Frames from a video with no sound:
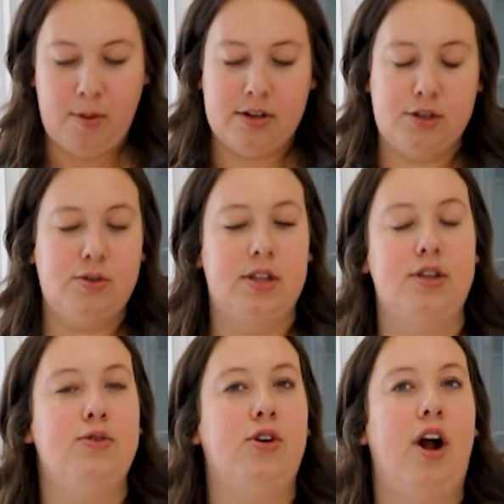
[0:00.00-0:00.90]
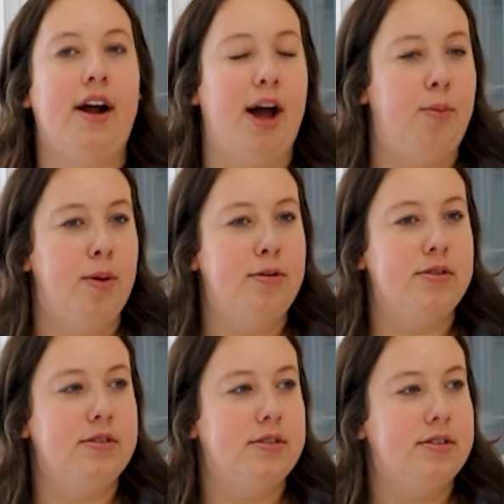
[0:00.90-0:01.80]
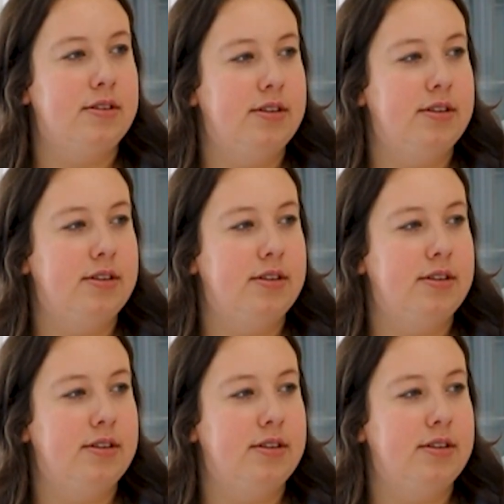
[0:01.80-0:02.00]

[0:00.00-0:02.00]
But did you see the new Croc cowboy boots?